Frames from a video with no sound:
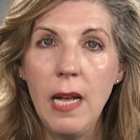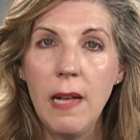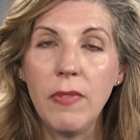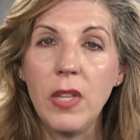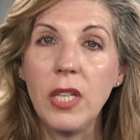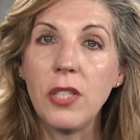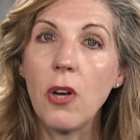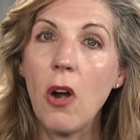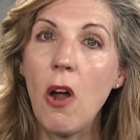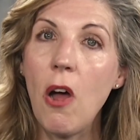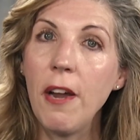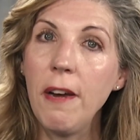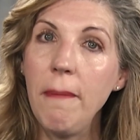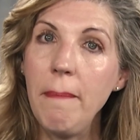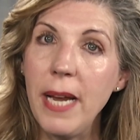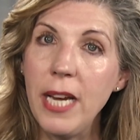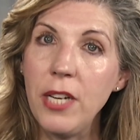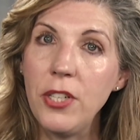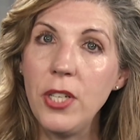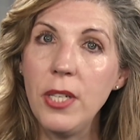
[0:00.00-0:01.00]
These are
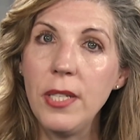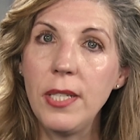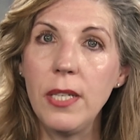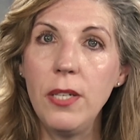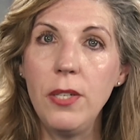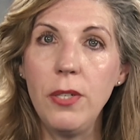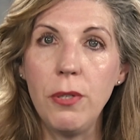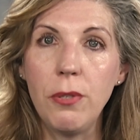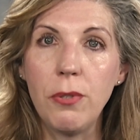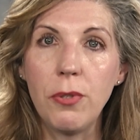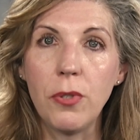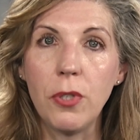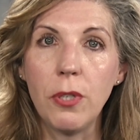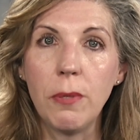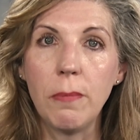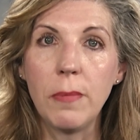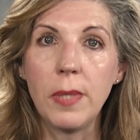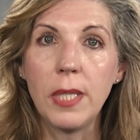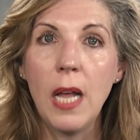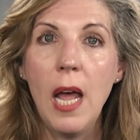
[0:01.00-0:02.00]
automations in
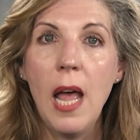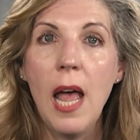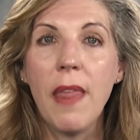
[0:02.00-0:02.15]
newsrooms